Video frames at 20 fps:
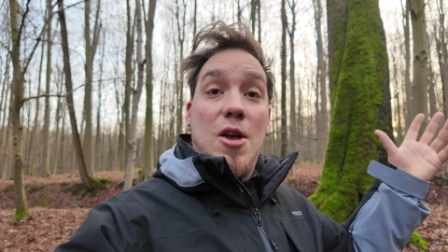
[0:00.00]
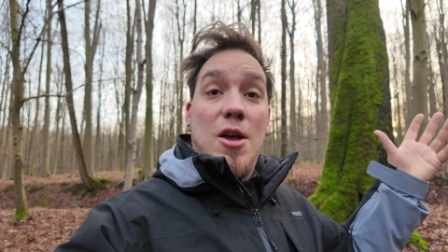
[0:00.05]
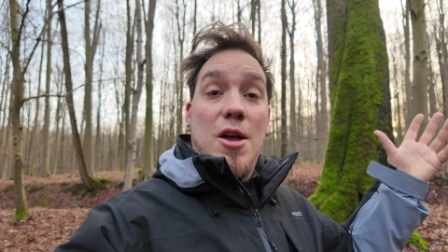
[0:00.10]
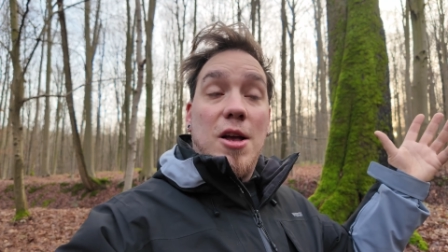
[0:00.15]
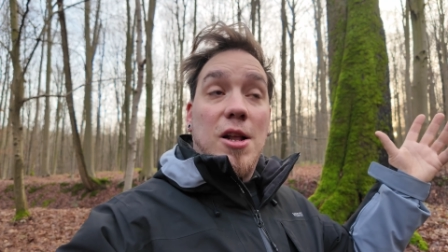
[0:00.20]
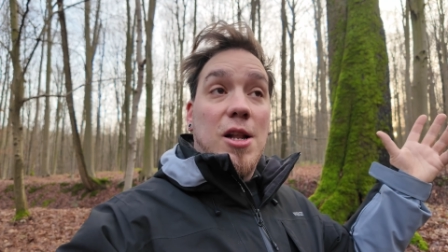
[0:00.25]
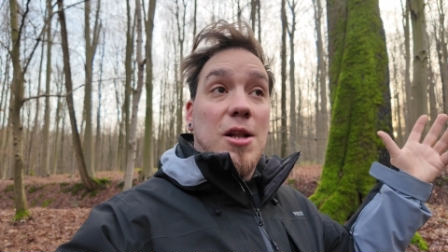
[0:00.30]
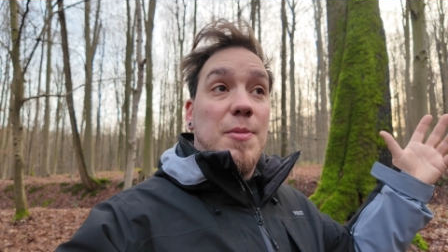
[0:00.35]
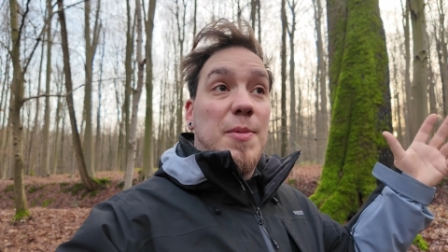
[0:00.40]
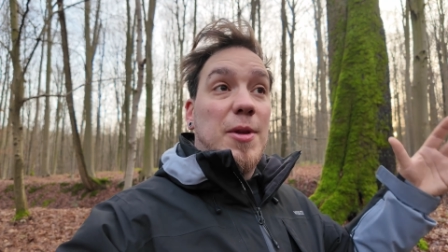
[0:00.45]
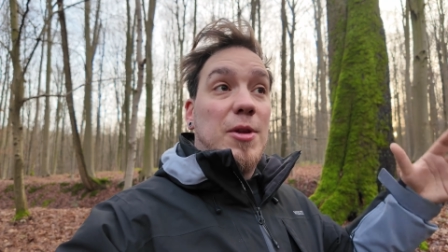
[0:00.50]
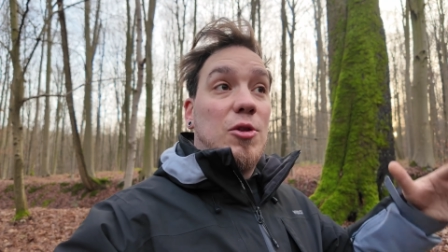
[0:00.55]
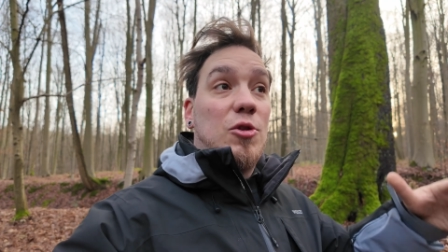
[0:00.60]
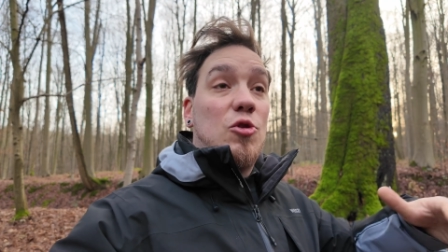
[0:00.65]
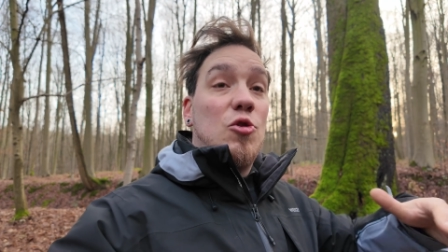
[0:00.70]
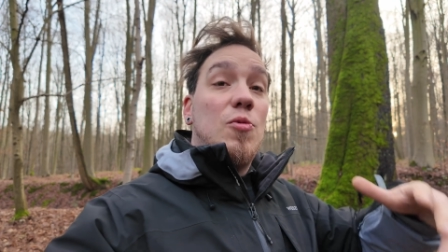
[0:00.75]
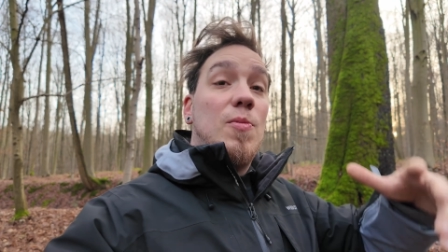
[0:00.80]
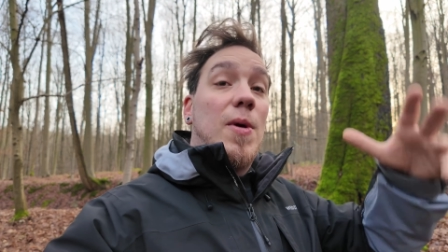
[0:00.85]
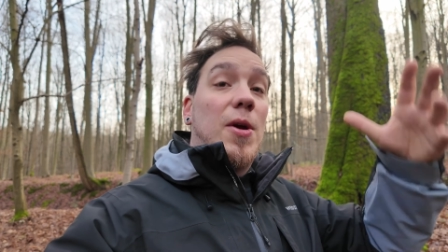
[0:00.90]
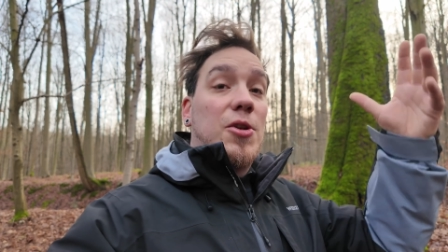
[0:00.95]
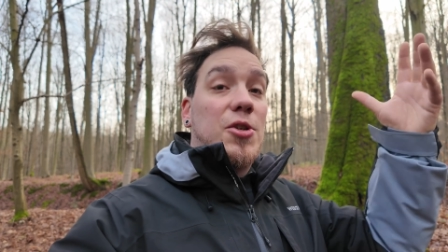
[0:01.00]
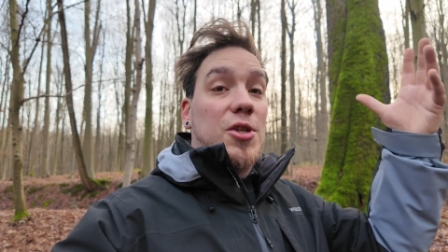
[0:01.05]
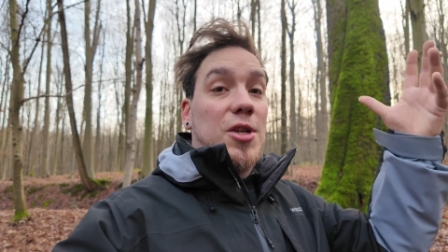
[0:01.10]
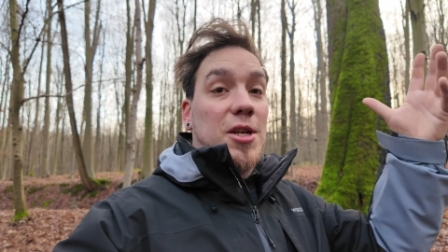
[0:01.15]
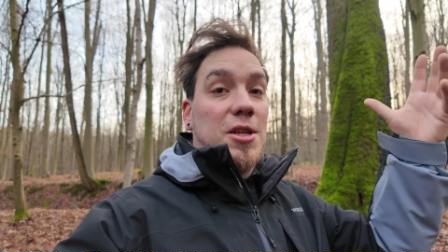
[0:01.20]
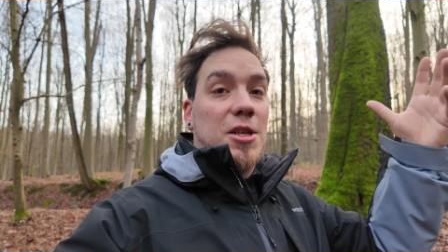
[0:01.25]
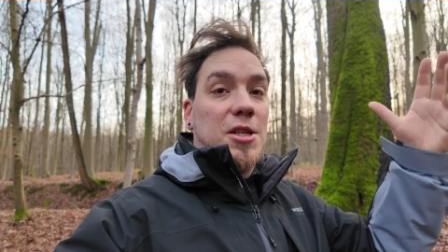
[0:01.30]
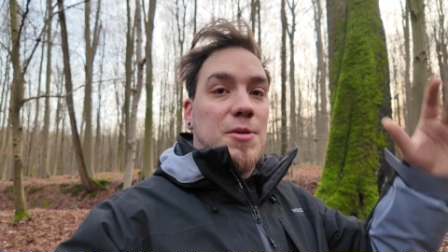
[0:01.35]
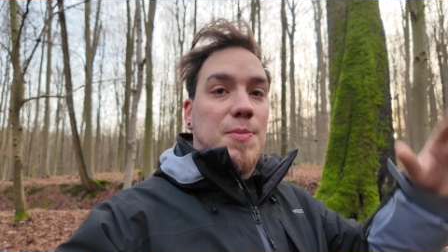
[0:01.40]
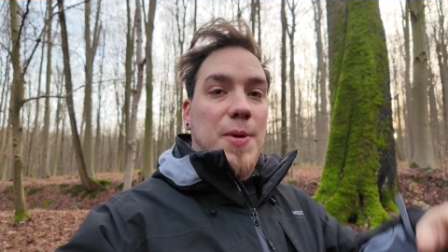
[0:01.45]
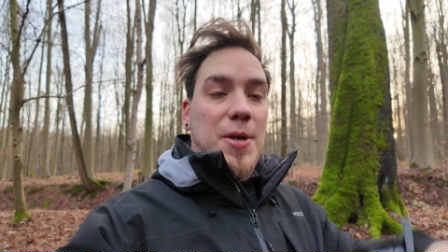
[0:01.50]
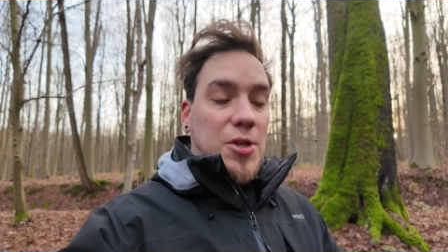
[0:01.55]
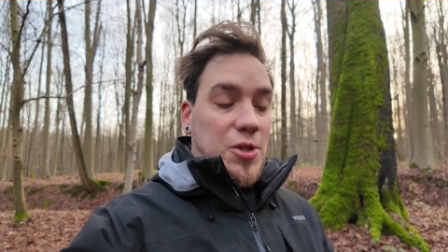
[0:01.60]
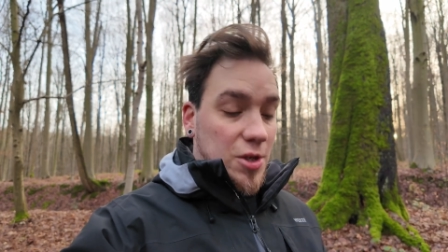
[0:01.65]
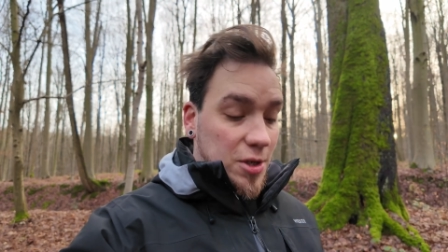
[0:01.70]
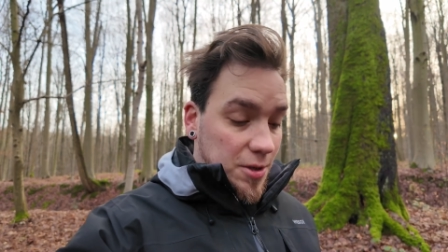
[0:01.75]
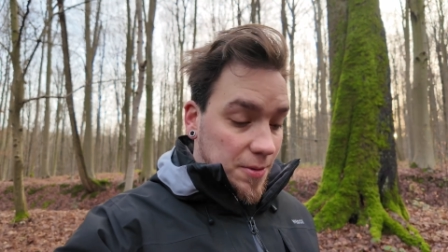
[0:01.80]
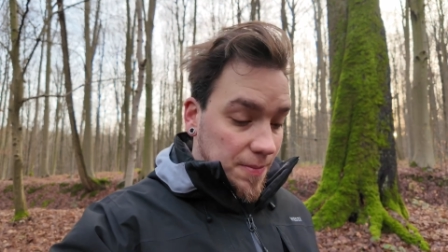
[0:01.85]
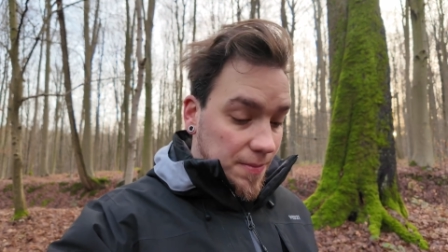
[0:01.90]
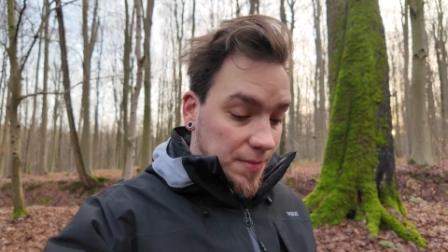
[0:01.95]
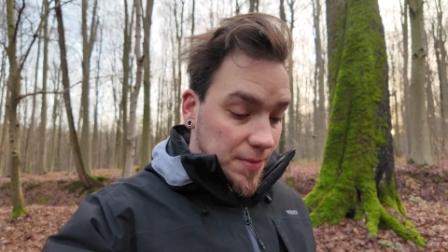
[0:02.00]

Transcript: little bit too much in this picture.